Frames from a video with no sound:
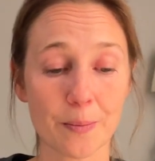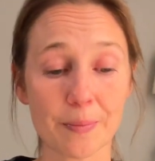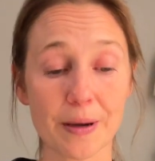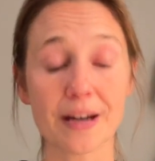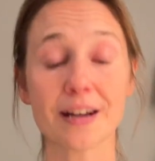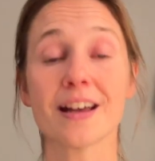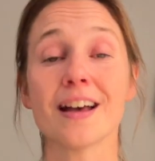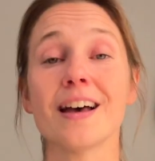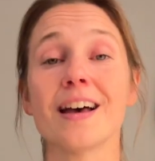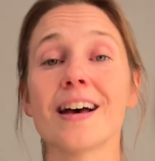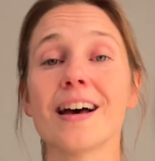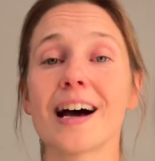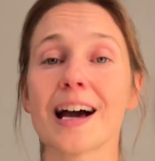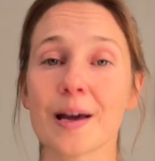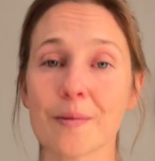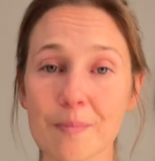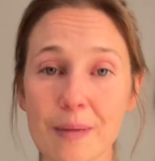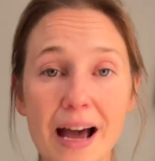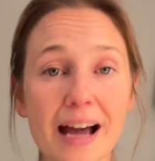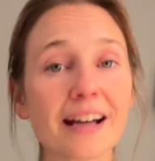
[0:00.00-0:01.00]
But
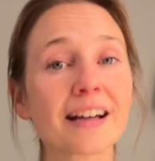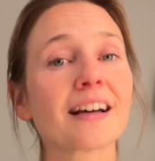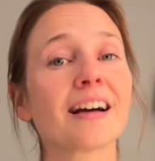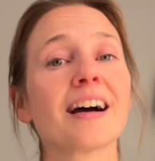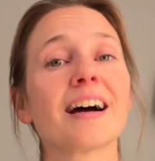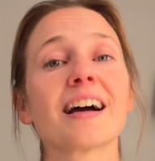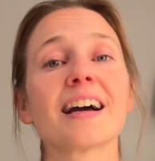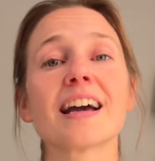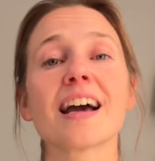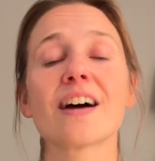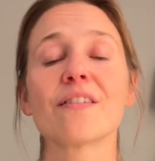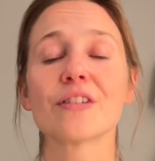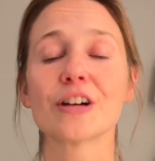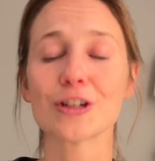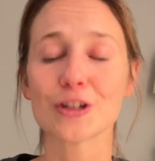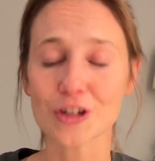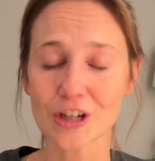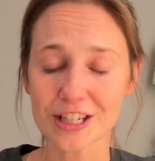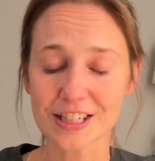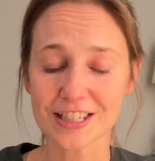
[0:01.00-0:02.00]
I'm back, I have
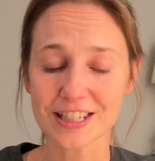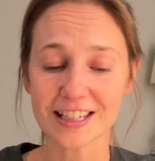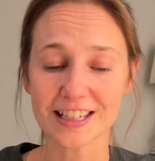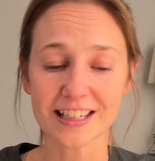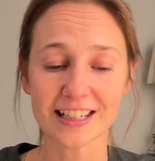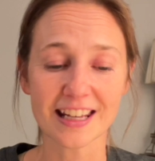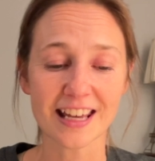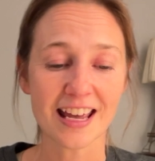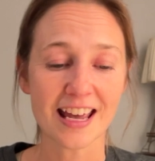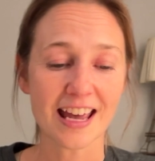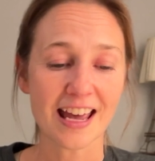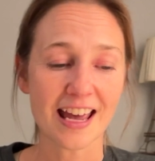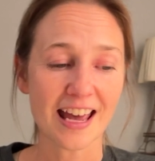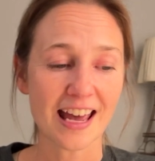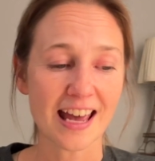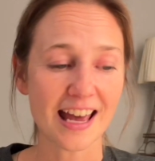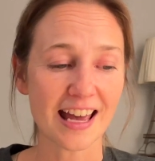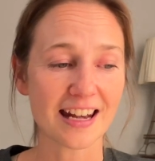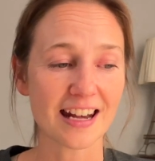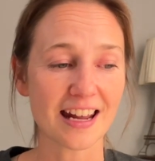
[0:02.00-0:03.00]
adjusted,
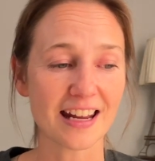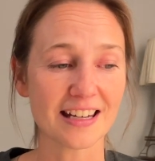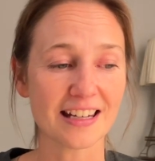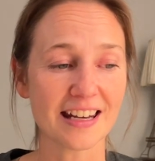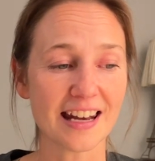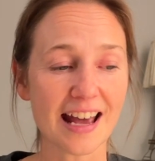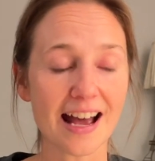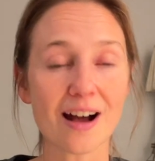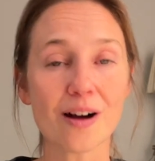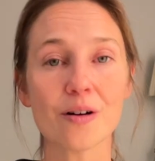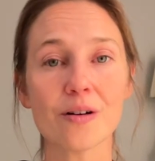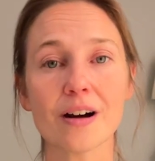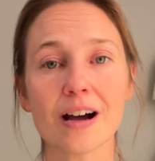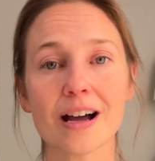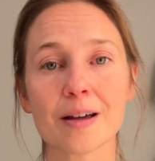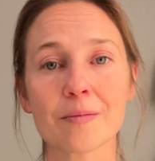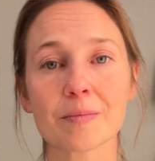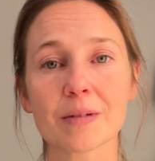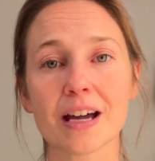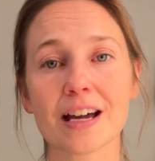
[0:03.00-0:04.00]
and now
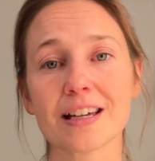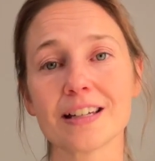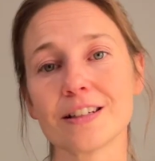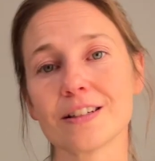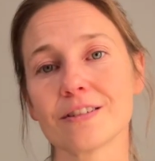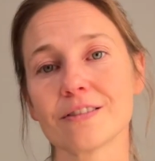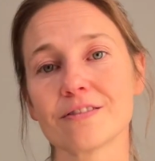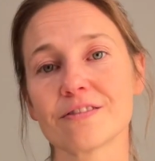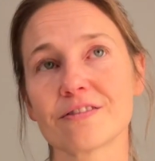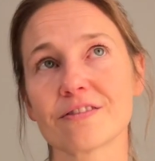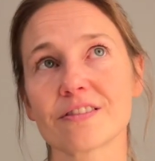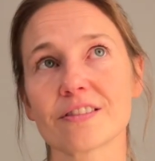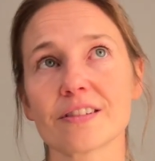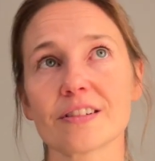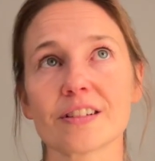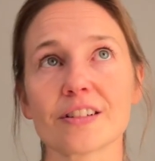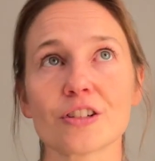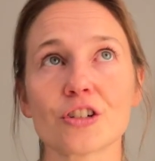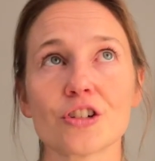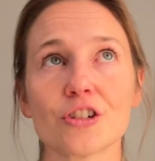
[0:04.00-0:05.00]
I'm kind of
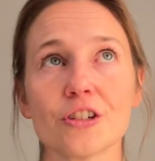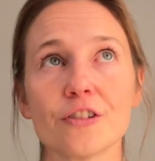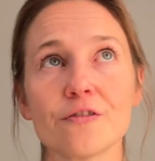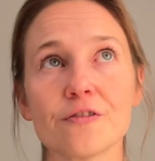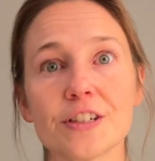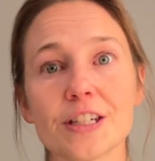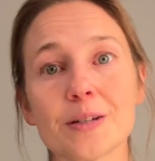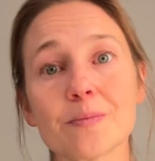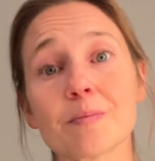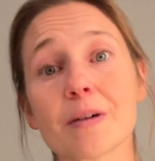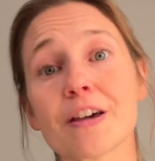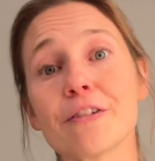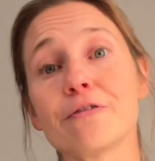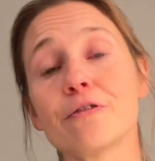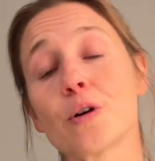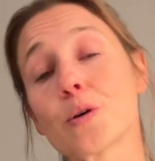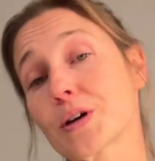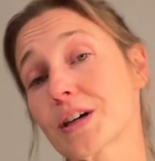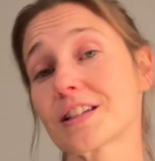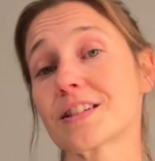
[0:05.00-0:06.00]
shifting my
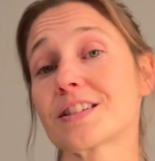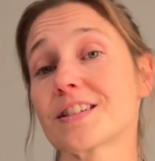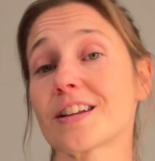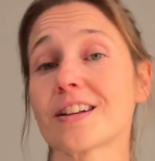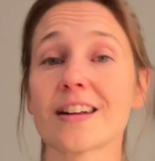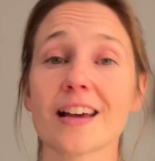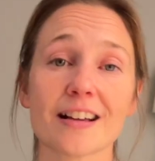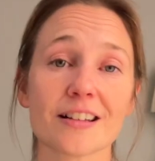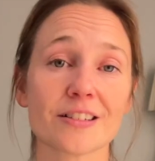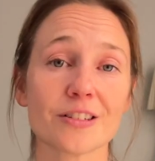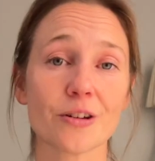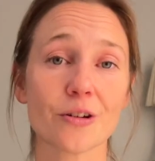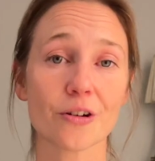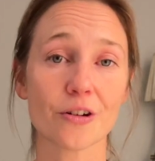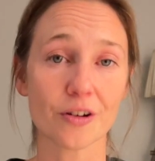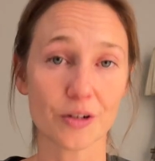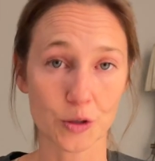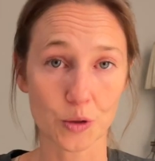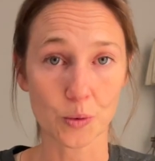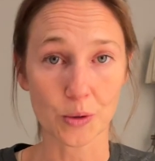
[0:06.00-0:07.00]
focus to next year
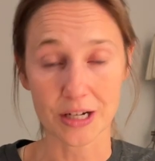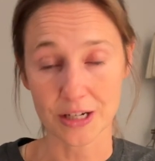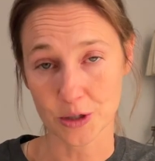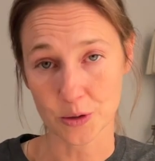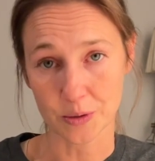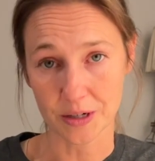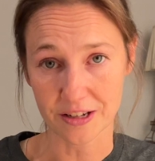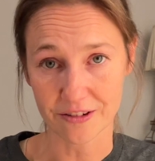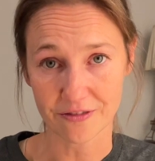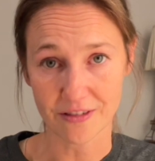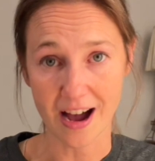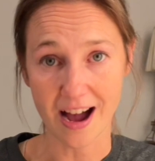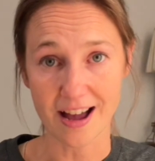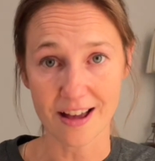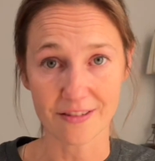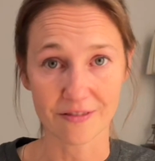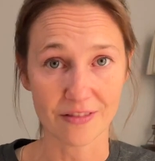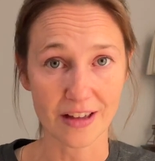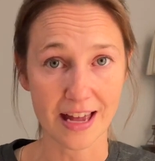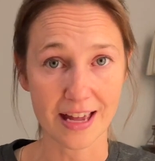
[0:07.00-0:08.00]
in
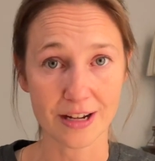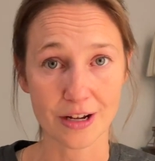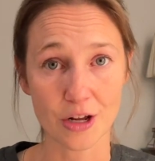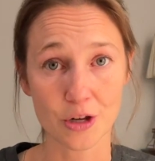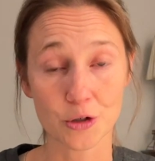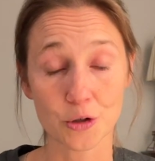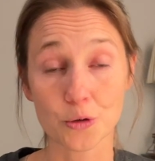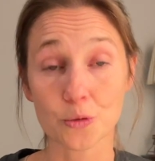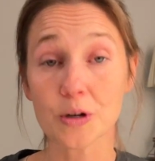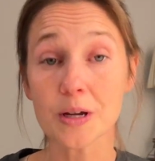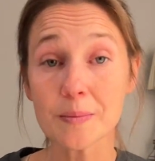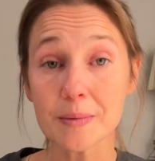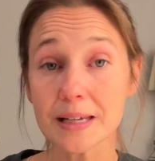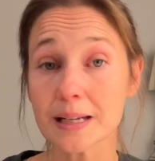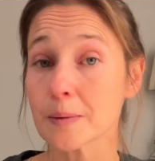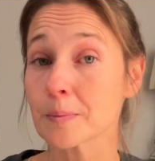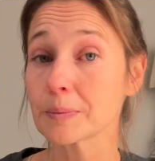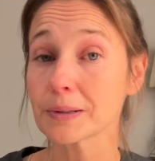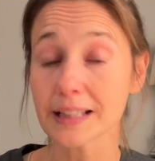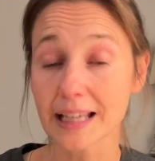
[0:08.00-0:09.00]
2025 and dreaming
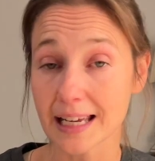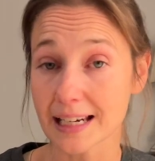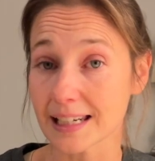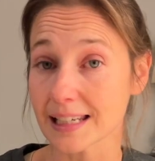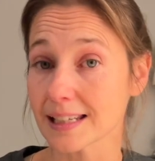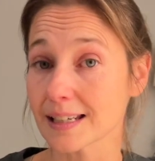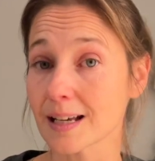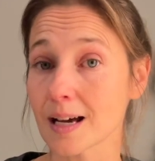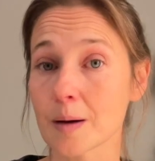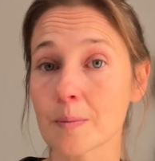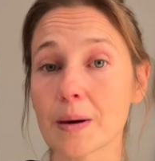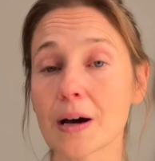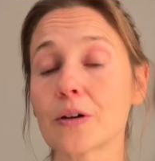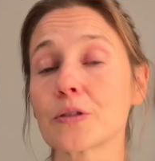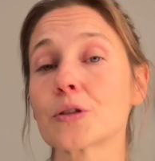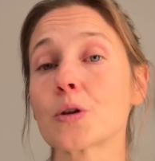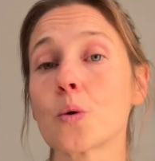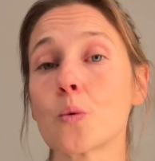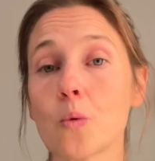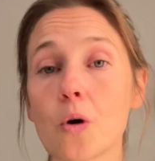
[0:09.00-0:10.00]
and planning
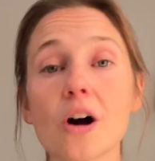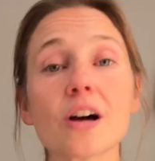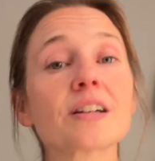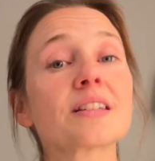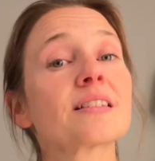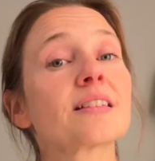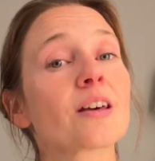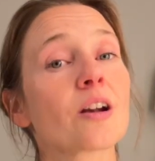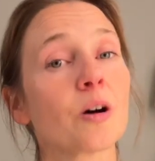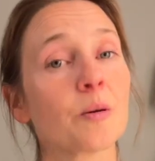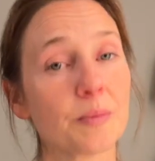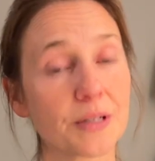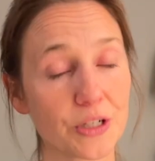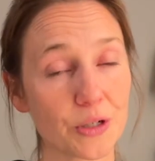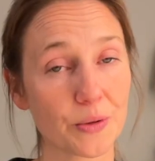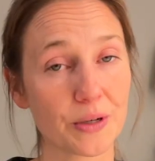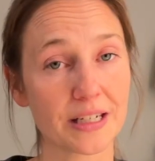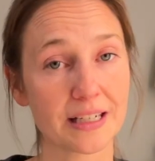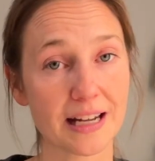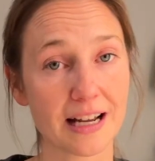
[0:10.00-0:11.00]
about the walks that I'll be
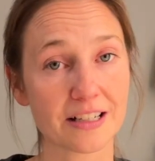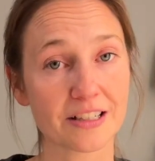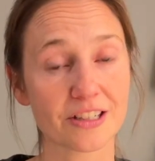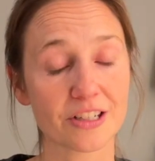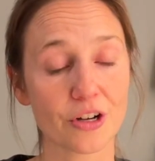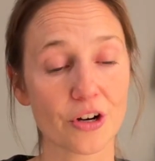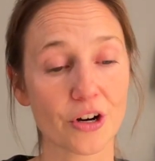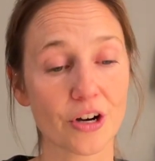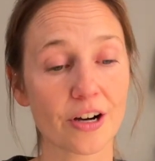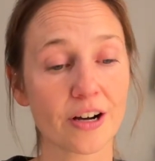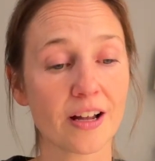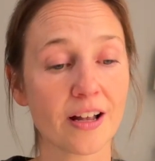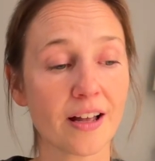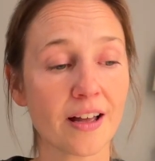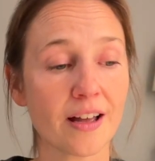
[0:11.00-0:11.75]
doing next year.